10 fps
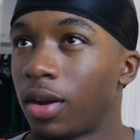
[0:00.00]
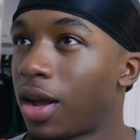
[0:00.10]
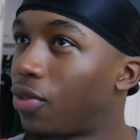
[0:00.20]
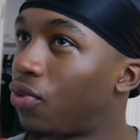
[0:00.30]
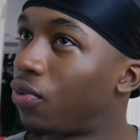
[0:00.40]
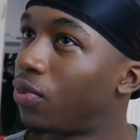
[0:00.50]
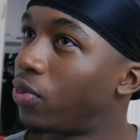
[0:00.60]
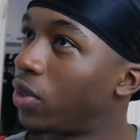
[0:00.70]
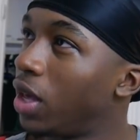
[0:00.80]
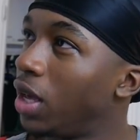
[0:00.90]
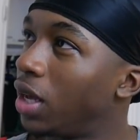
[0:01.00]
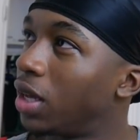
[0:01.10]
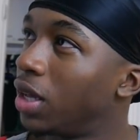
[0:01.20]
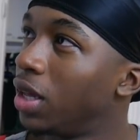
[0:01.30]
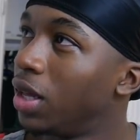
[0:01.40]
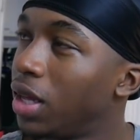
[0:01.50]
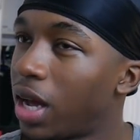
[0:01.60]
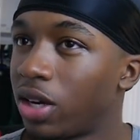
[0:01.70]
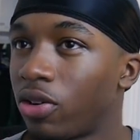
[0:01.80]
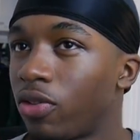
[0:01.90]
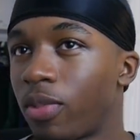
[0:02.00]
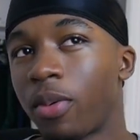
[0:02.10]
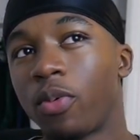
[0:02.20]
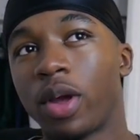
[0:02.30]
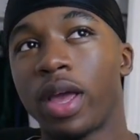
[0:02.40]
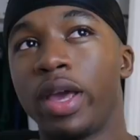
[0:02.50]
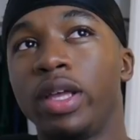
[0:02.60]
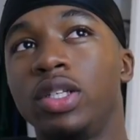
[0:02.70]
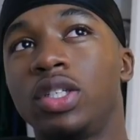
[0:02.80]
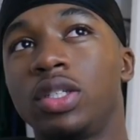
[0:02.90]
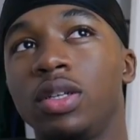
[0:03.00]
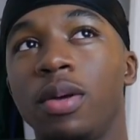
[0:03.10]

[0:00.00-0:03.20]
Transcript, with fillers: I think, I don't even remember what age,